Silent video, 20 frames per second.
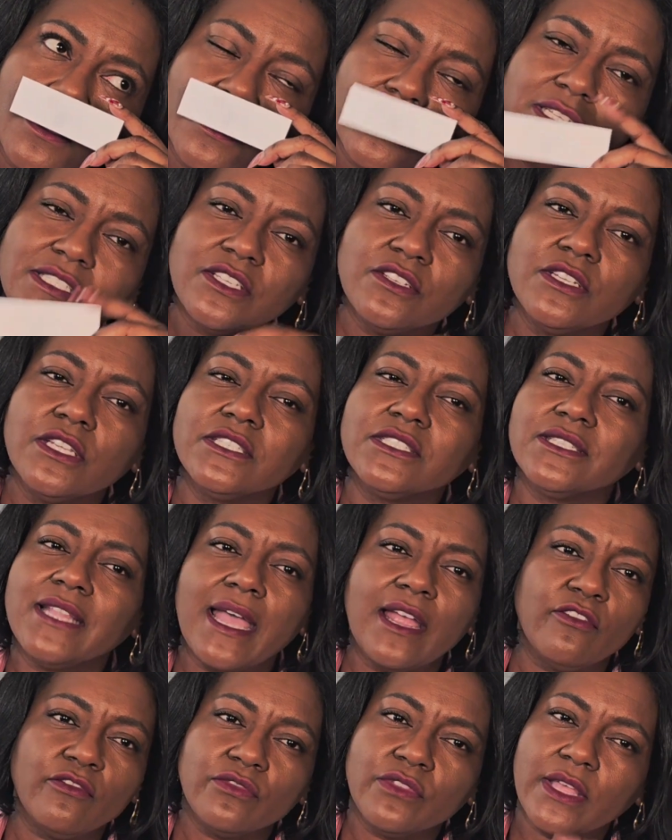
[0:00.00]
Because it's
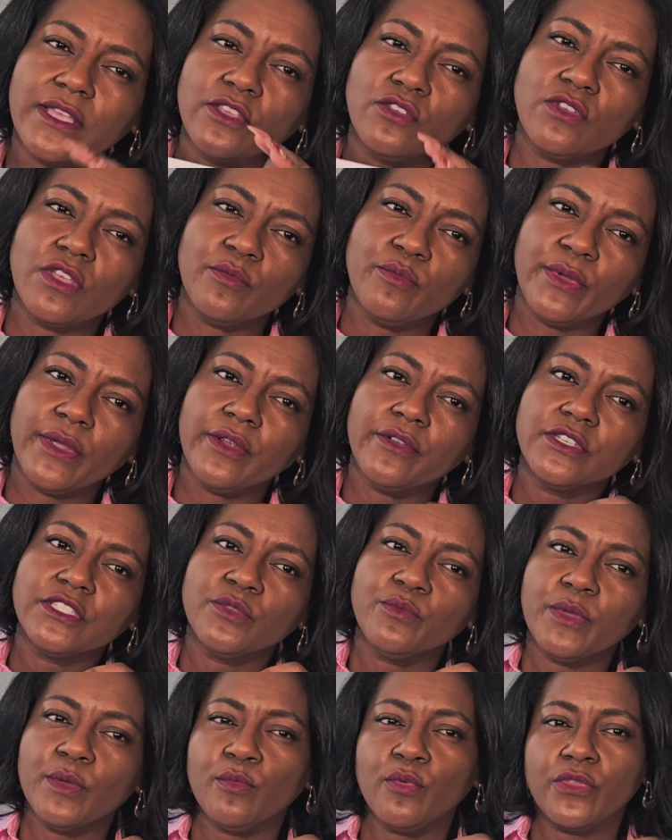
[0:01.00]
not like you get berries
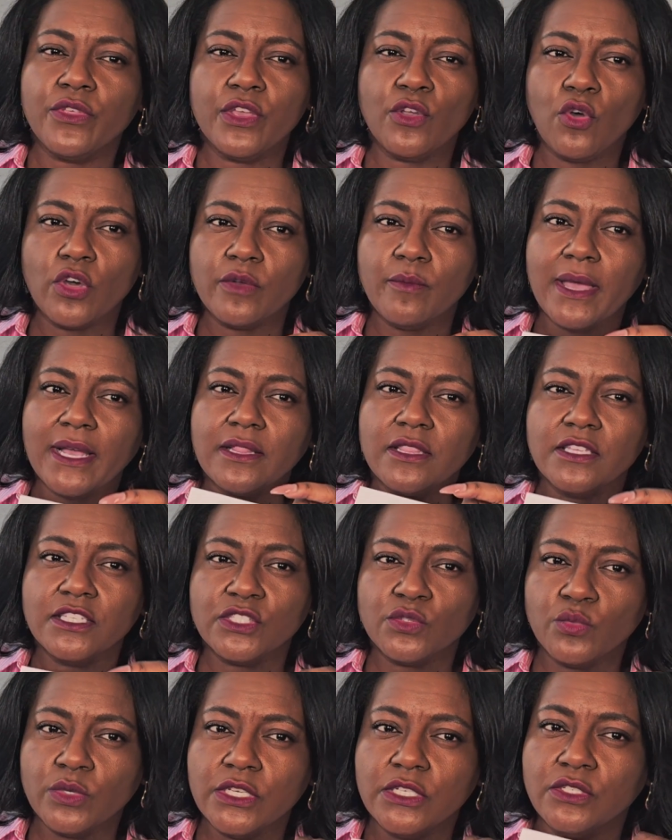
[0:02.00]
and people think automatically
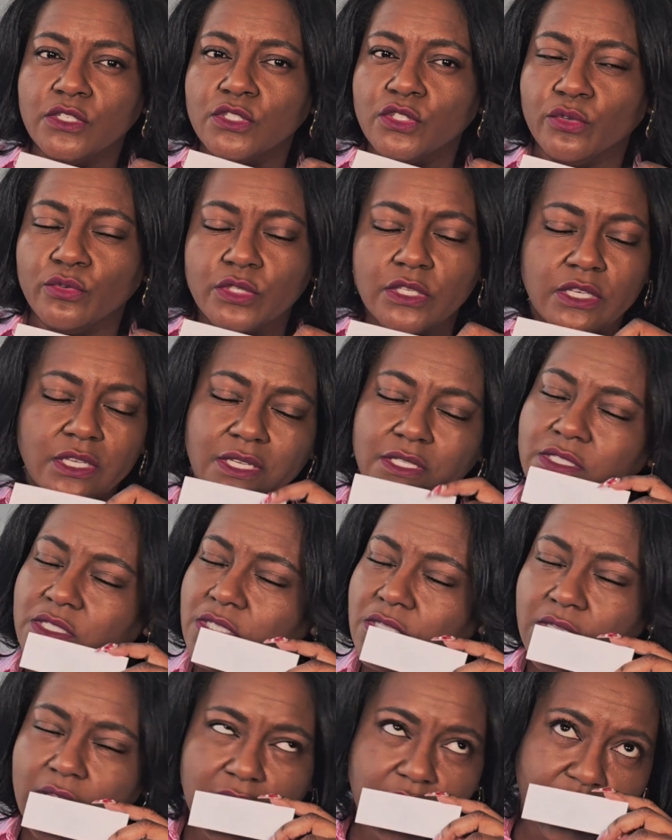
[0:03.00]
sweet, desserty.
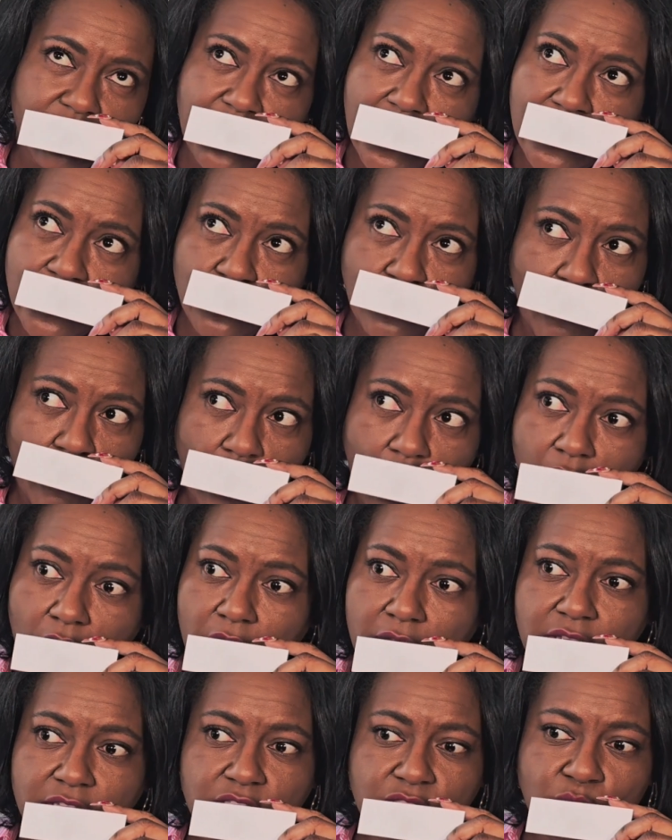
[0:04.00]
It's none of that at
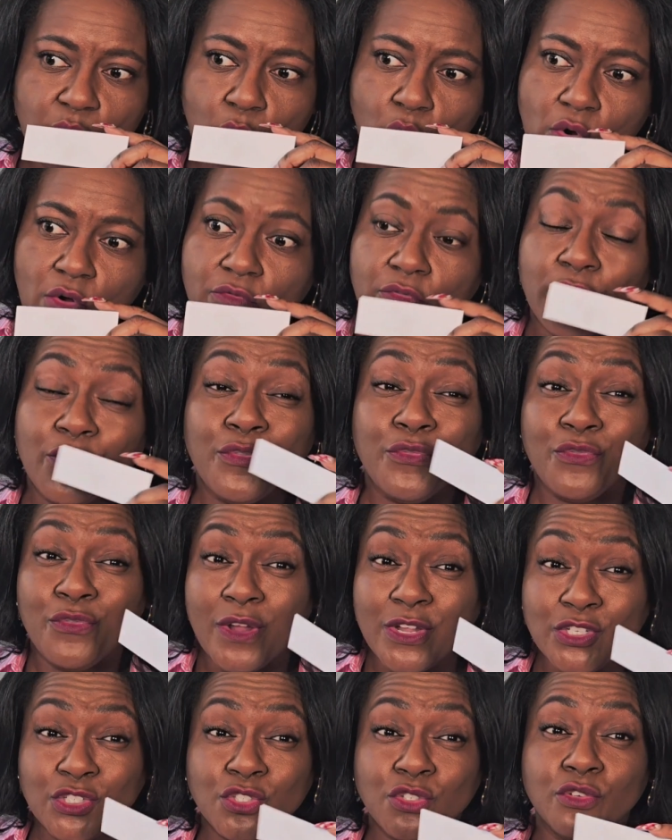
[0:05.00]
all. It's more of a
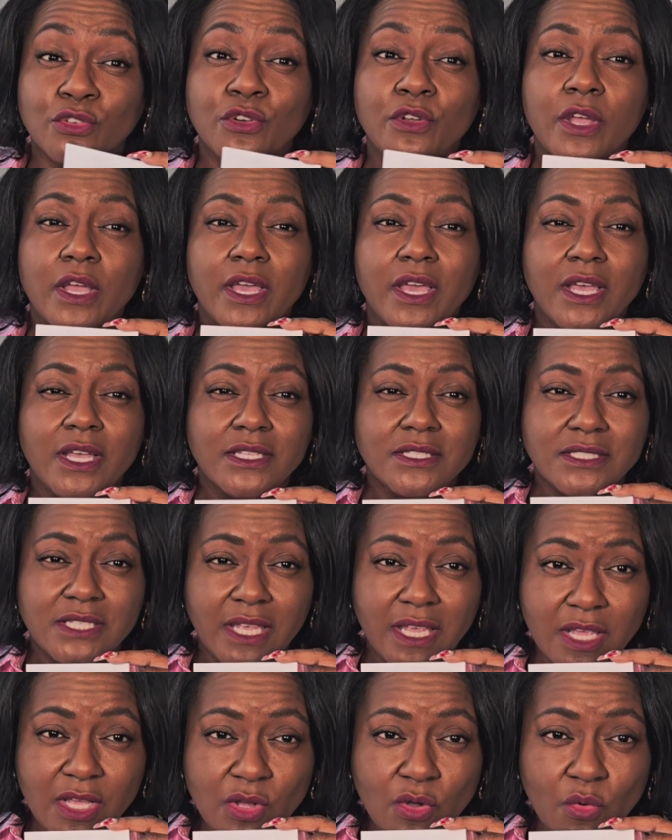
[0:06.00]
fresher
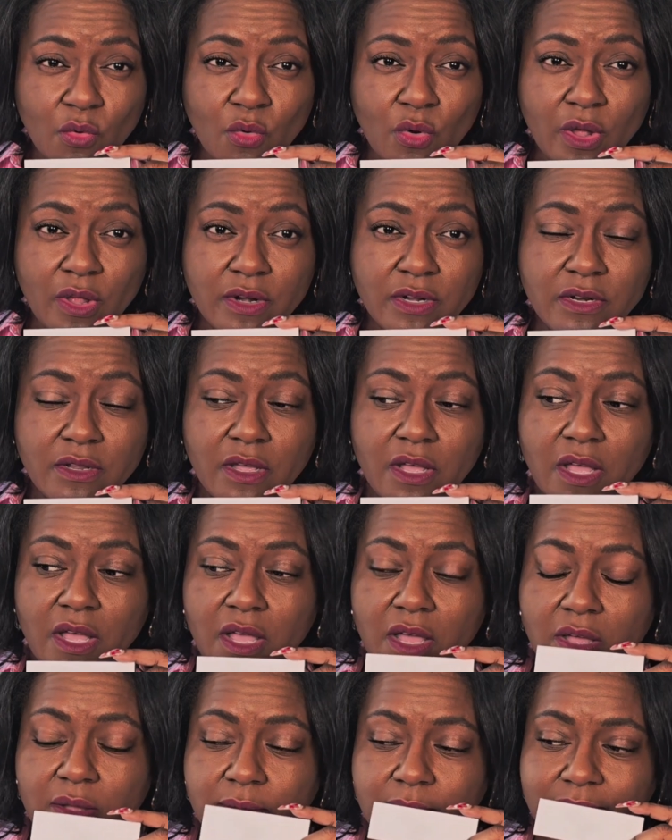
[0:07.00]
take on
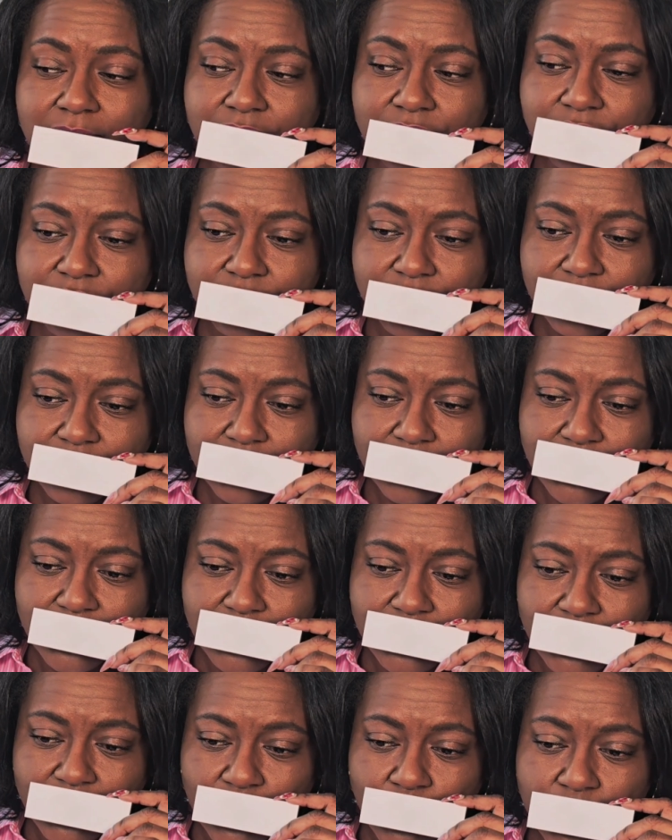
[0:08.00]
an
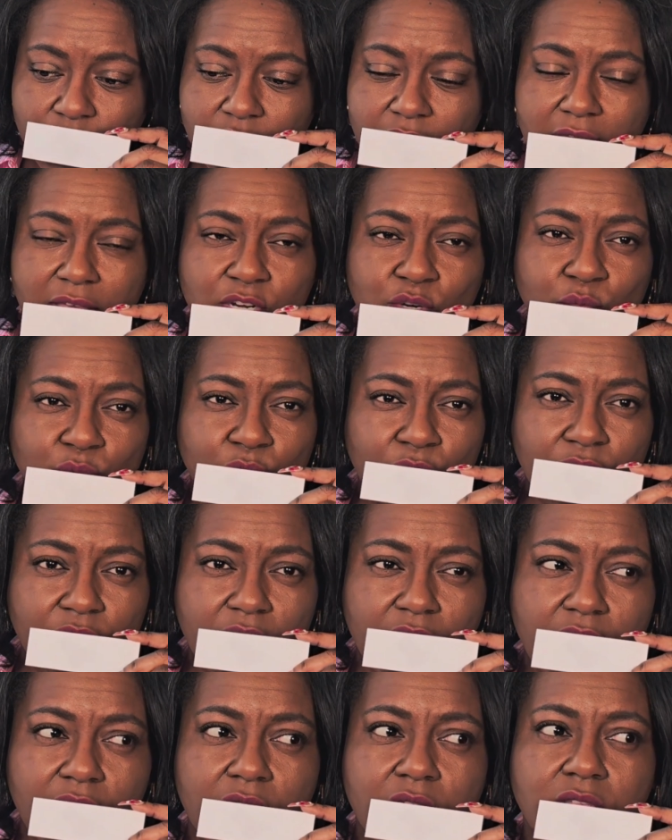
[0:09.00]
edible
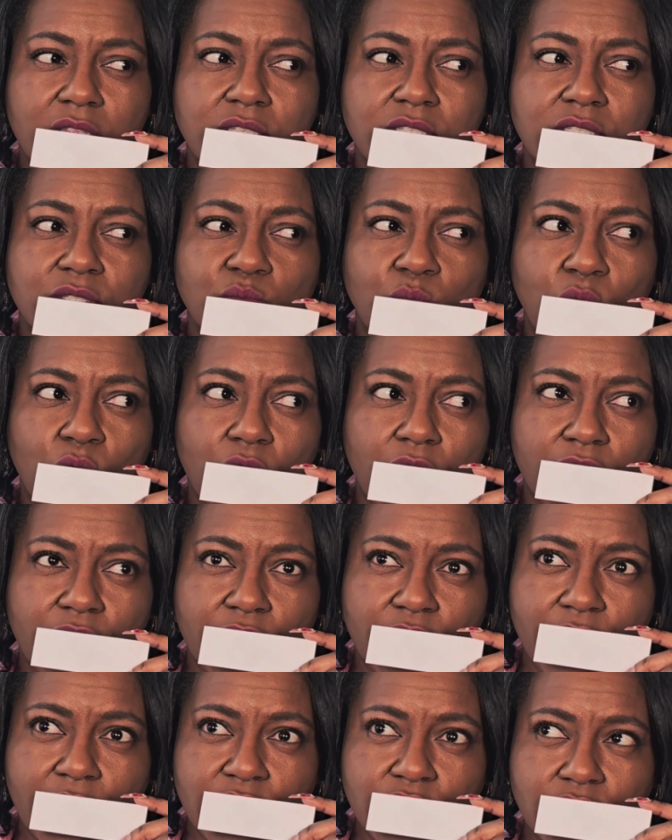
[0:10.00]
thing. It's more of a
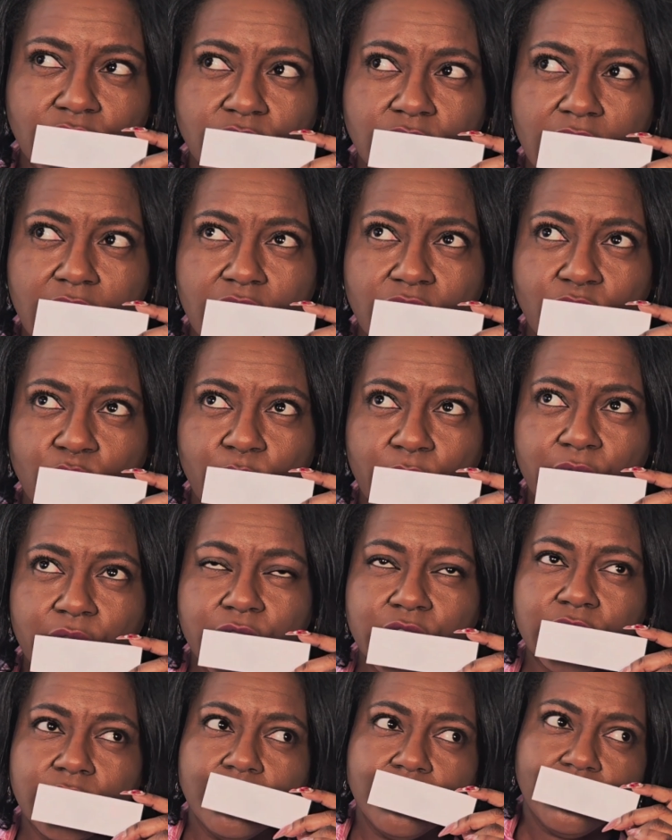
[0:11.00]
fresher take from
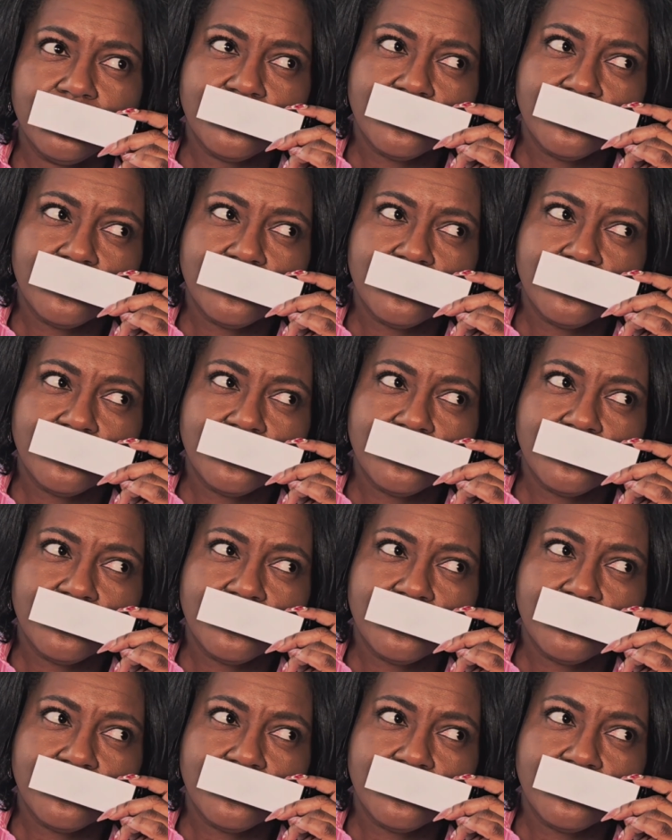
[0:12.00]
berries.